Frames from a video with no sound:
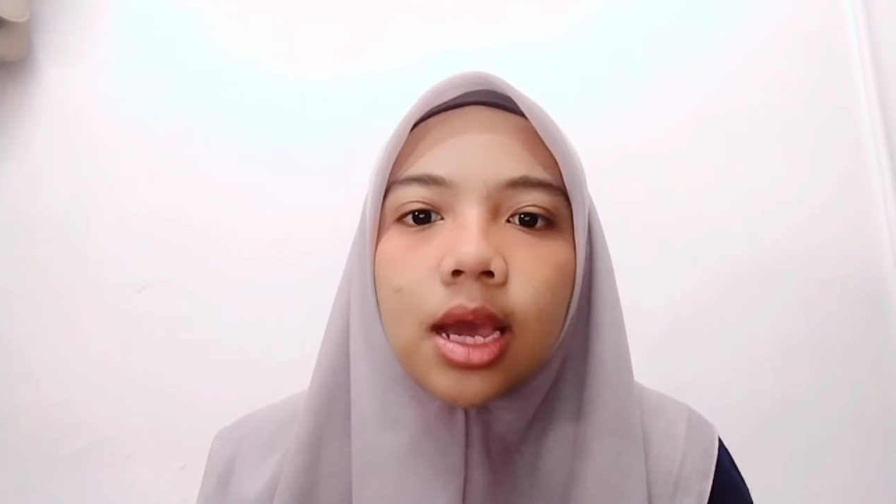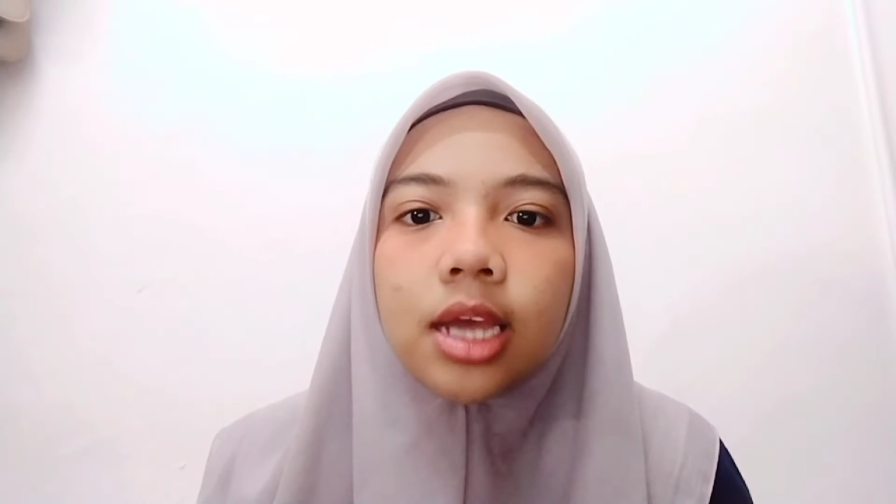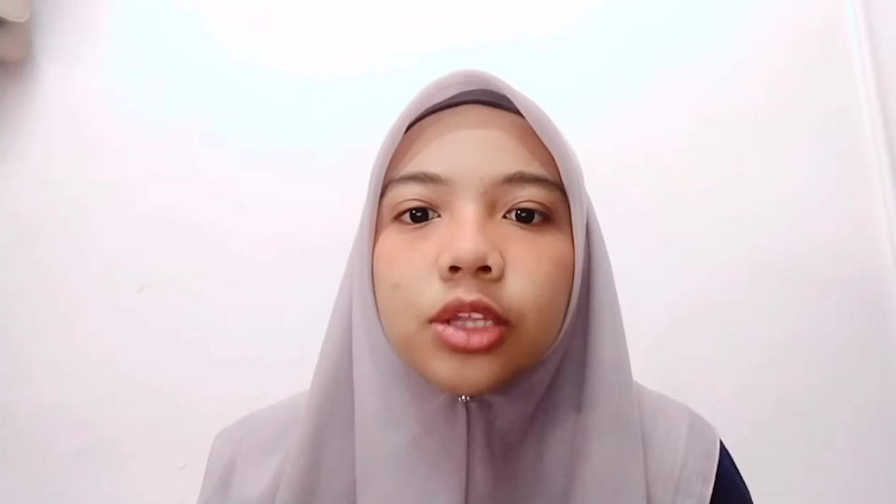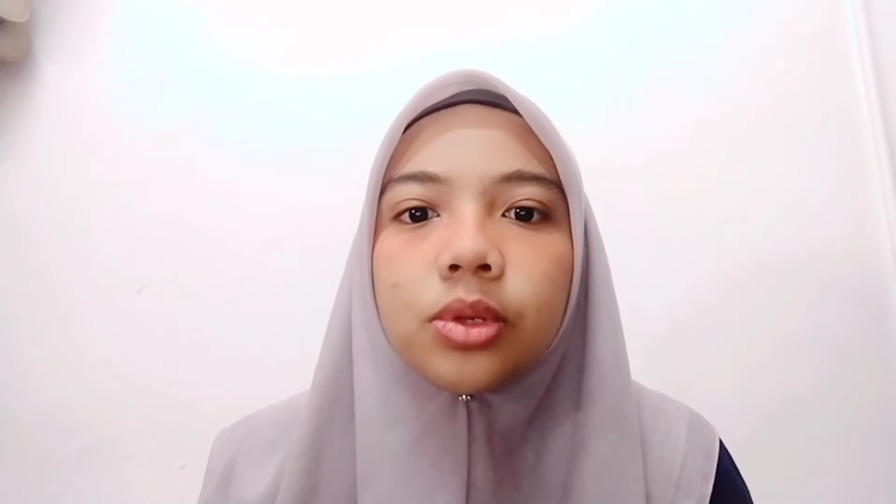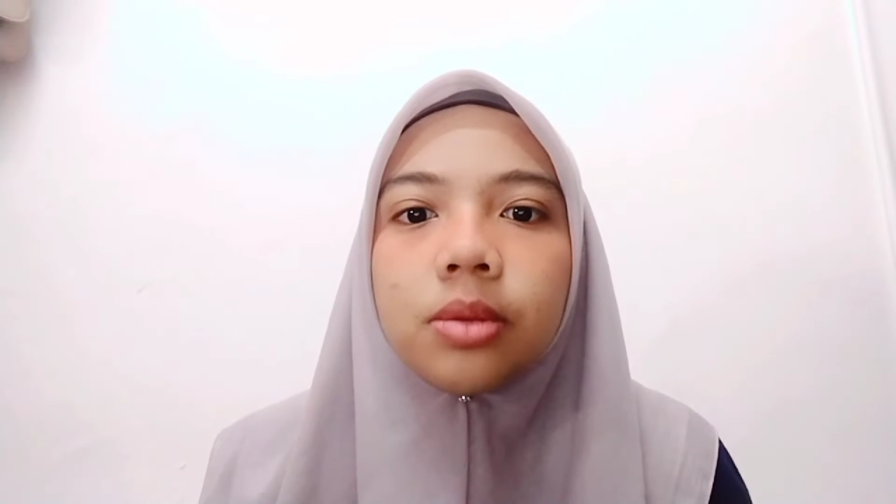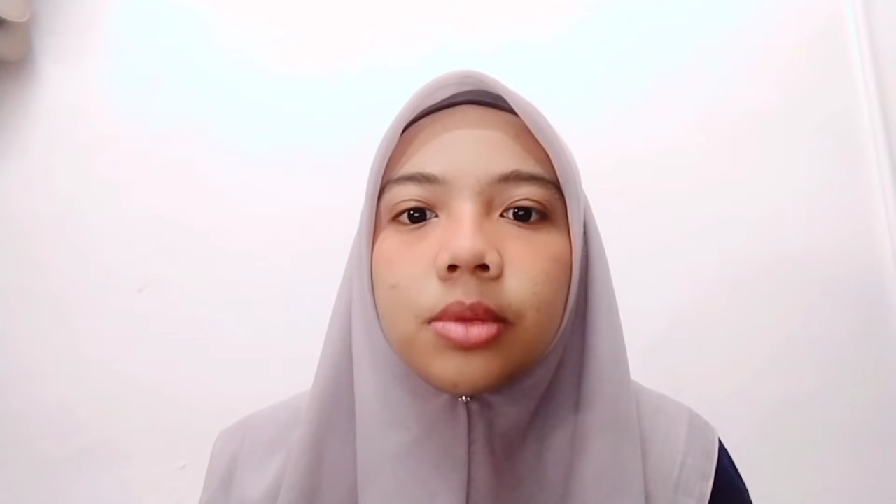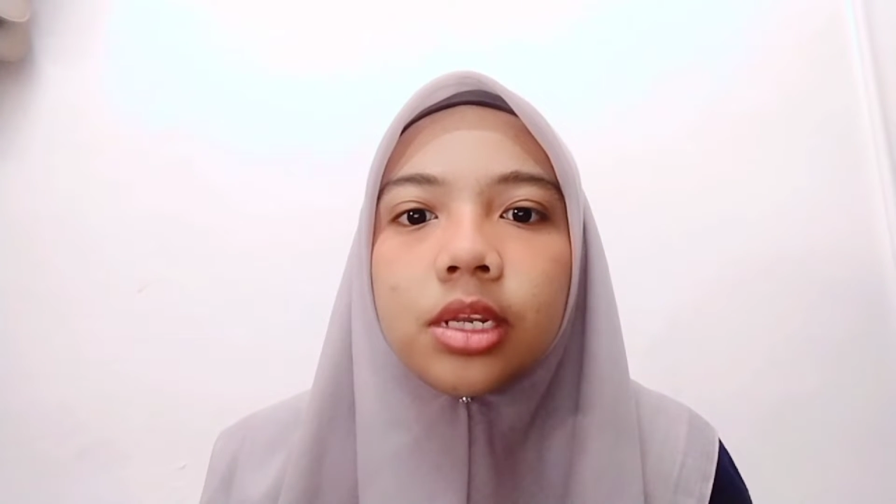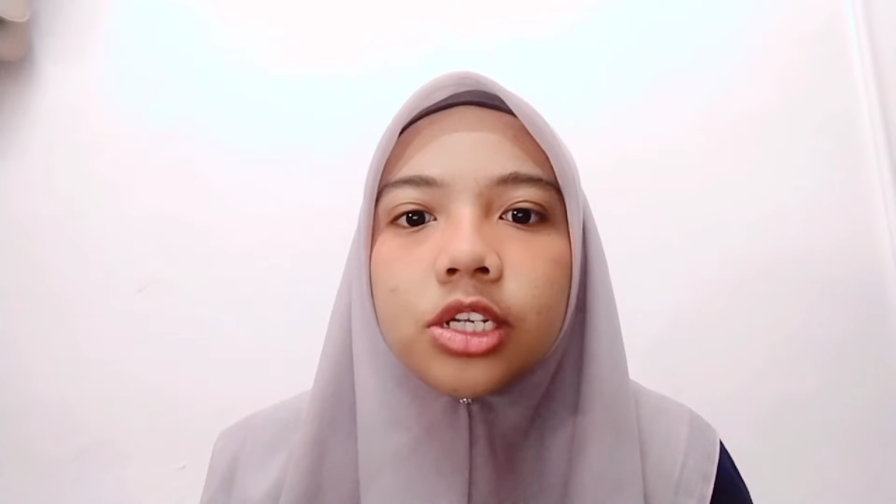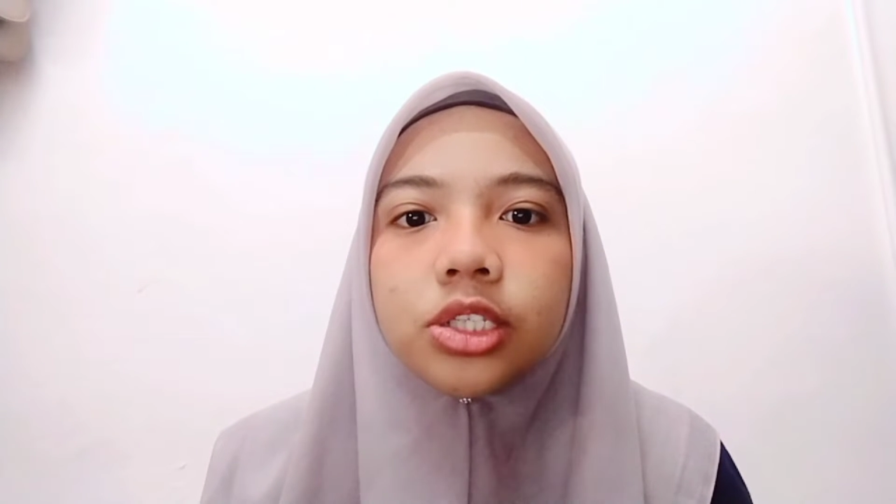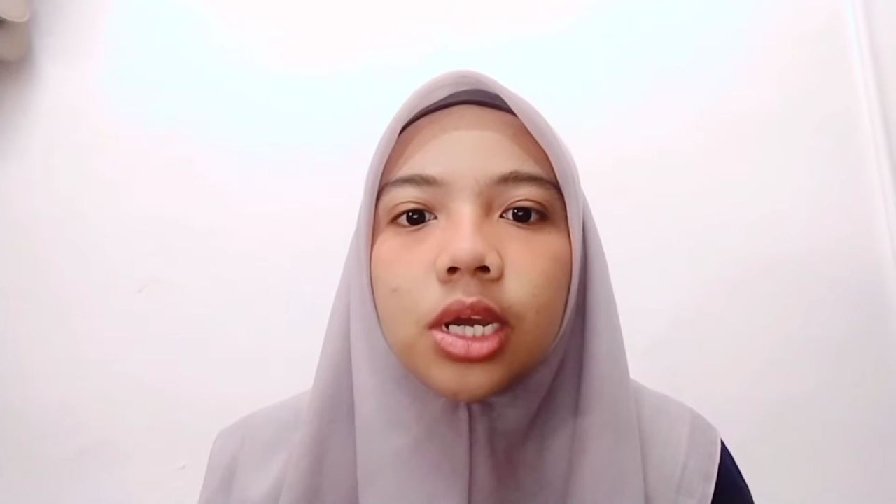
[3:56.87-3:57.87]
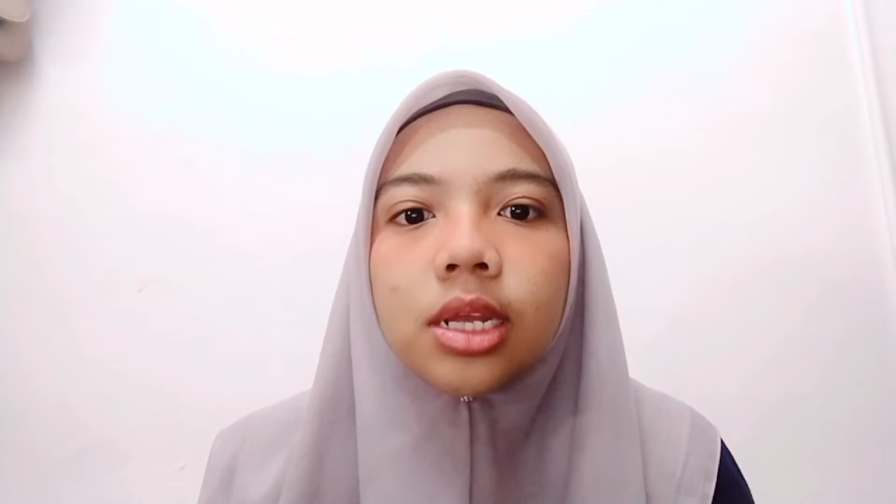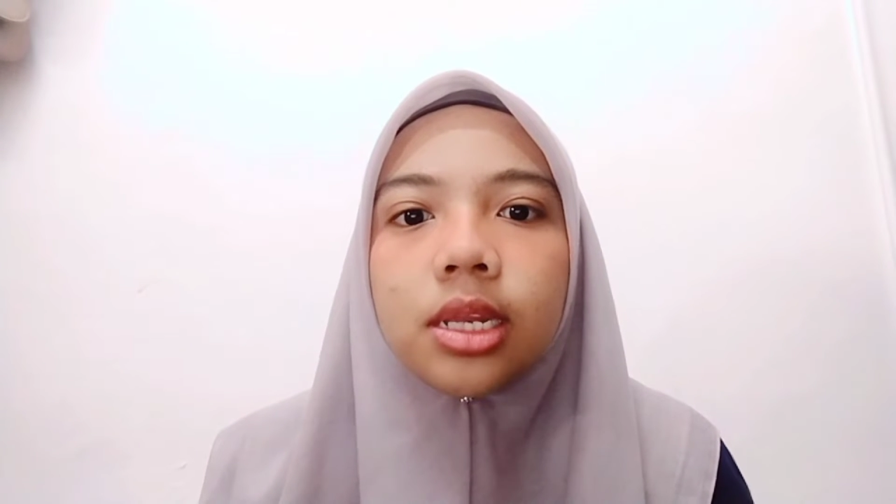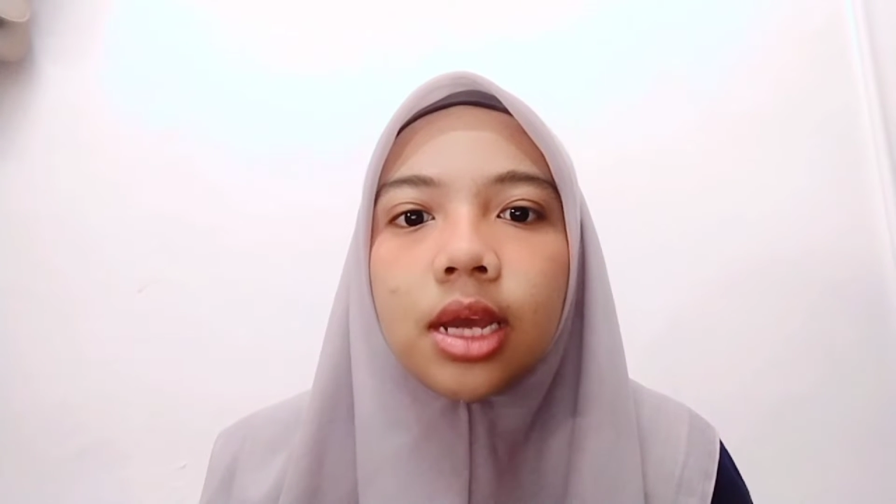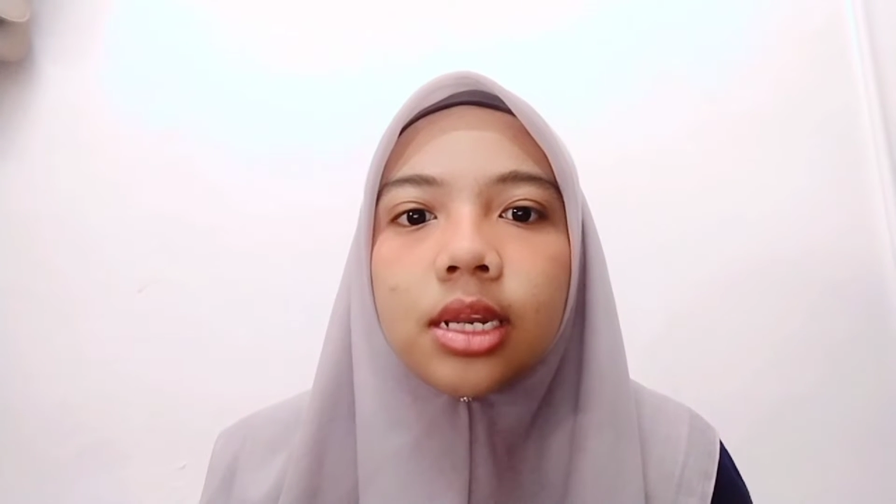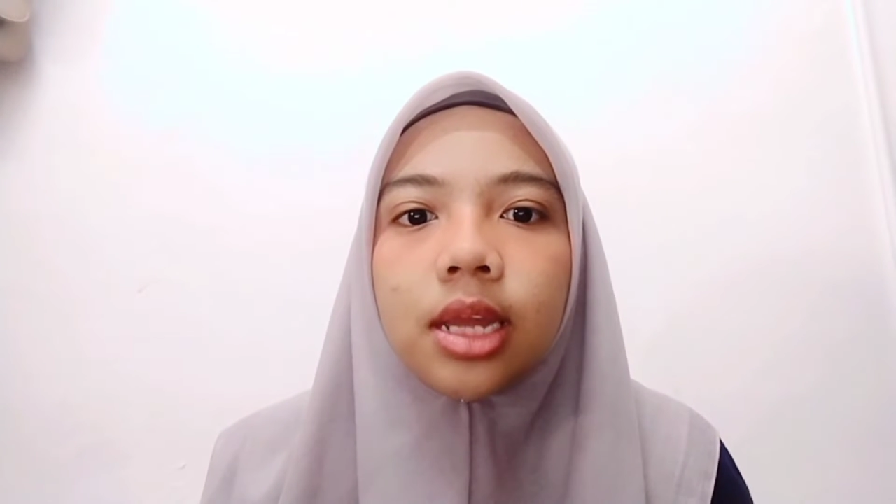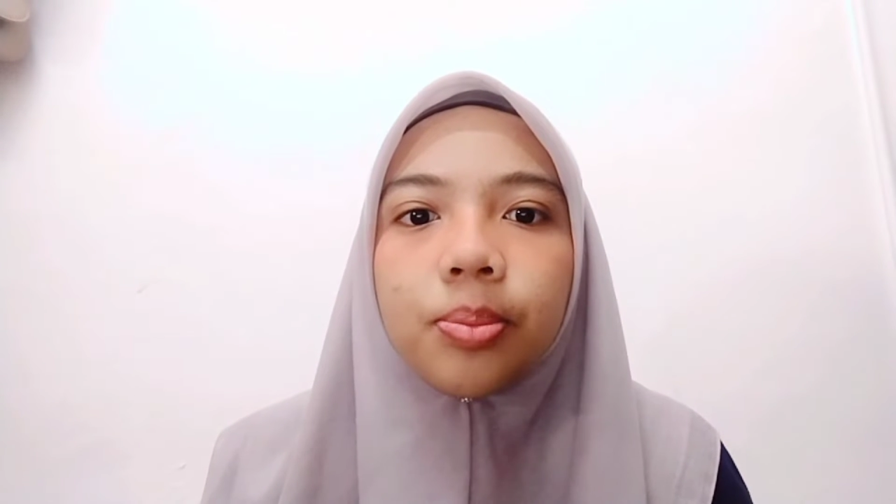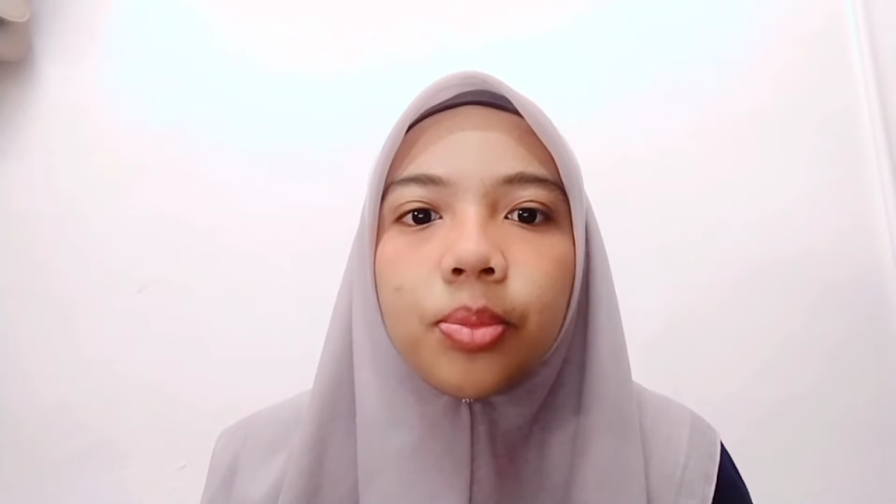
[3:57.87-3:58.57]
and to diminish their net